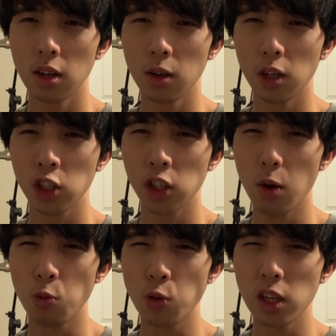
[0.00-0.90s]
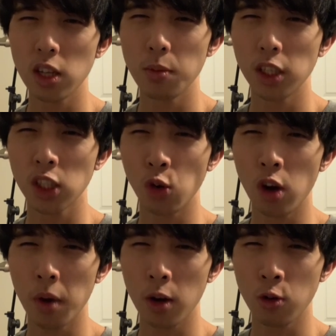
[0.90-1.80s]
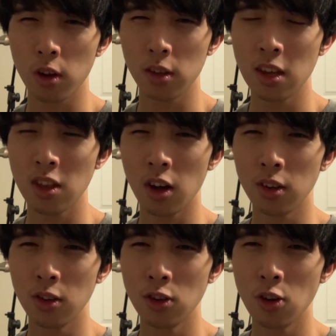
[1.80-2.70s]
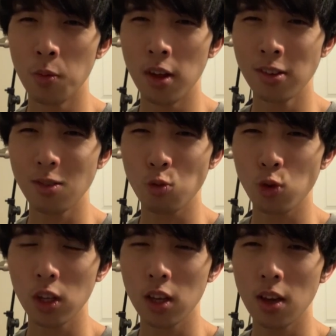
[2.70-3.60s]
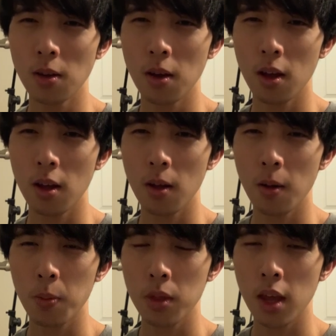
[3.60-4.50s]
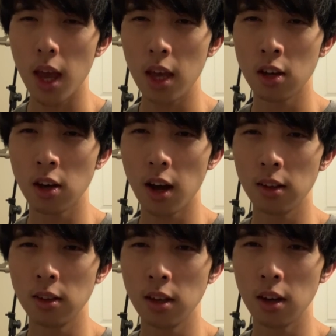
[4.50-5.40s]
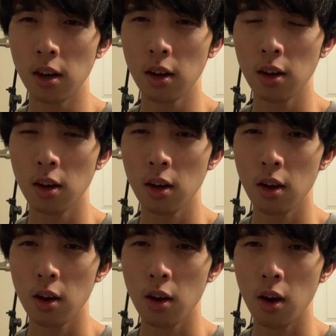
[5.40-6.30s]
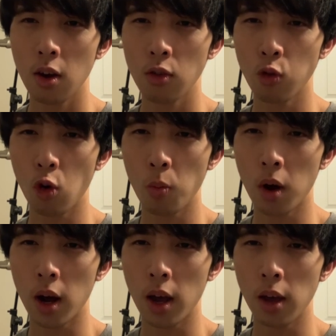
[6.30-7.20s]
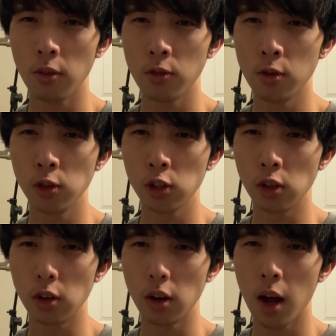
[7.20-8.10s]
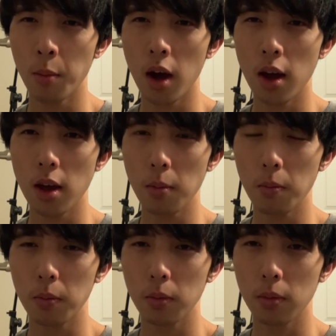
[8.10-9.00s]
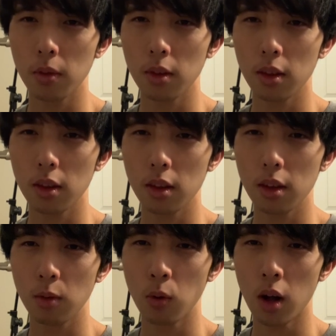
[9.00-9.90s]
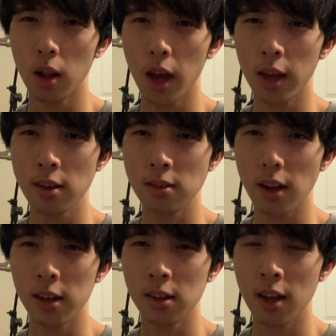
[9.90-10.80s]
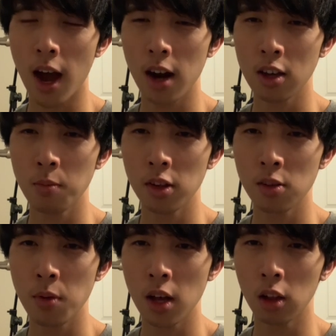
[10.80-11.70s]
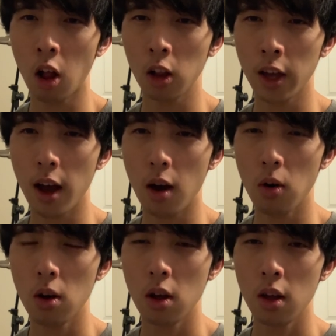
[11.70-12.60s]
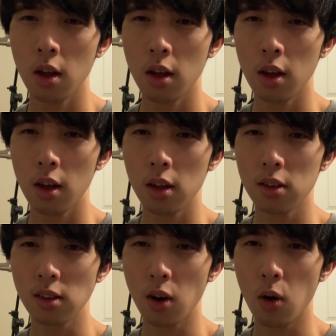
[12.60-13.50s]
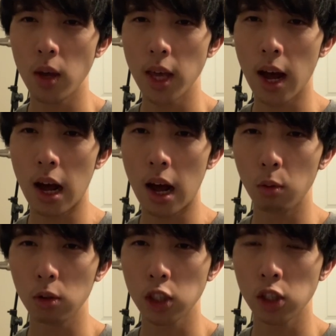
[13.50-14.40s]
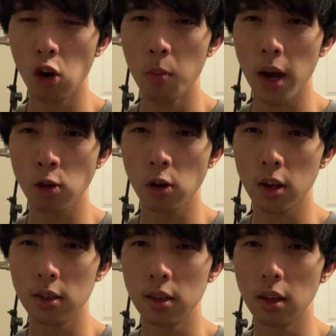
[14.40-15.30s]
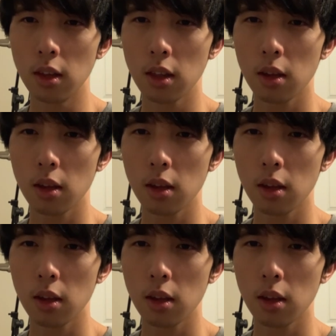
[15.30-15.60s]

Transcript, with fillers: Should I really be showing my crooked teeth on YouTube? Is this really a good idea for my future? Am I, well, I guess I did kind of commit to being a lol cow. So yeah, I will show my crooked teeth.